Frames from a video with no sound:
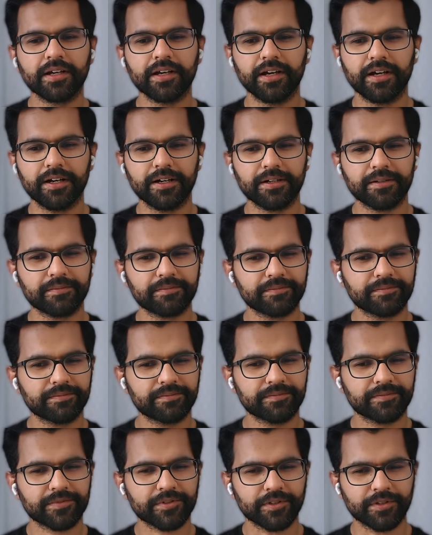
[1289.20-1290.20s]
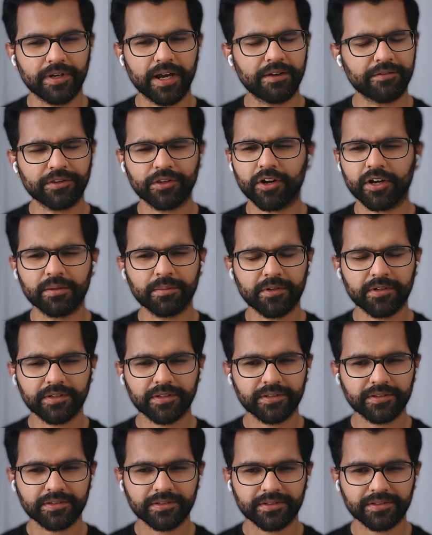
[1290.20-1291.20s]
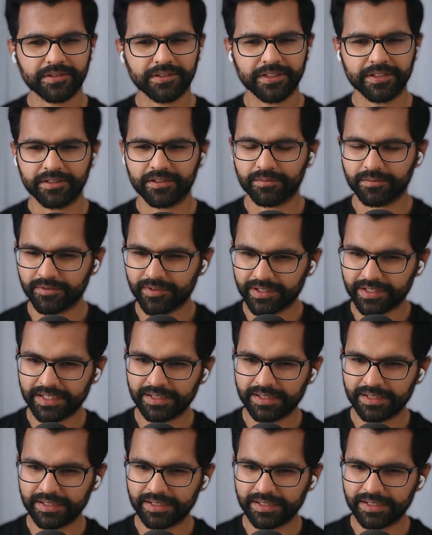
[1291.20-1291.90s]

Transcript: Um, so have you thought about this in terms of like